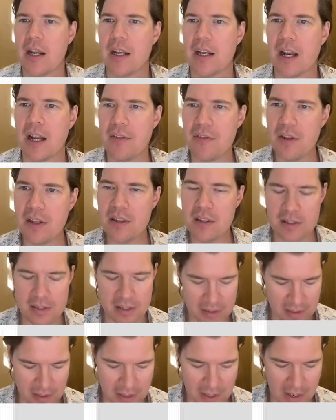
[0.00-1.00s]
and I think this
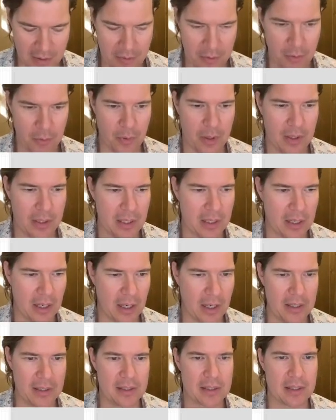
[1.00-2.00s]
is another really
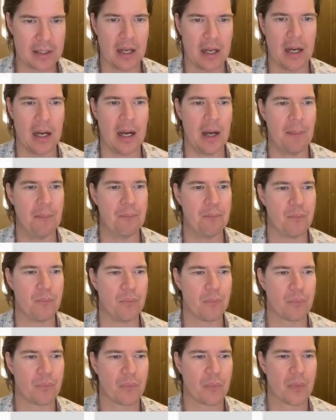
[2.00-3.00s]
nice
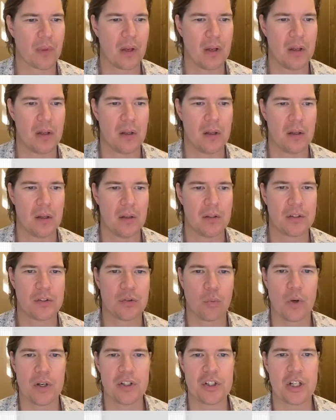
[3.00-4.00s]

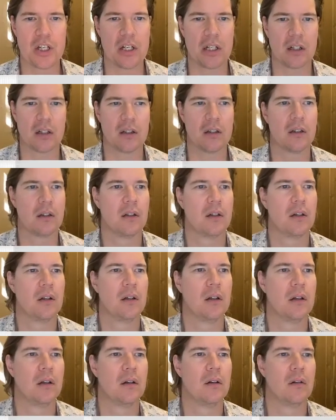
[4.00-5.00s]
switching
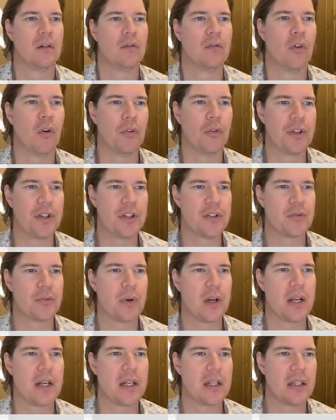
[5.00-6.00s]
voltage
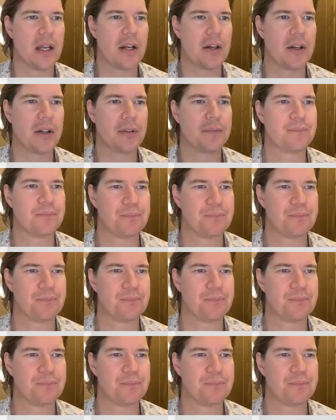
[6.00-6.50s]
regulator,